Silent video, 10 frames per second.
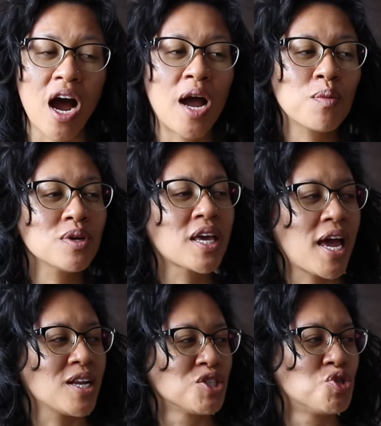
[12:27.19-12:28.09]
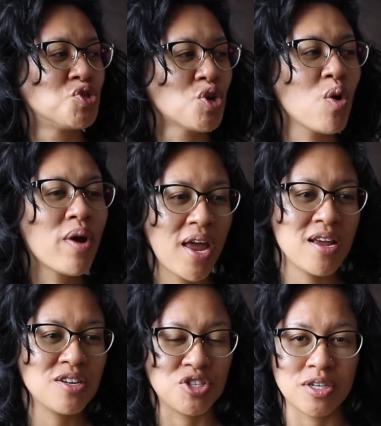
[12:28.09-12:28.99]
I will get so
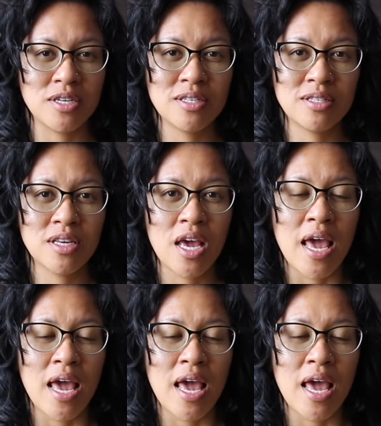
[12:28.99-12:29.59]
anxious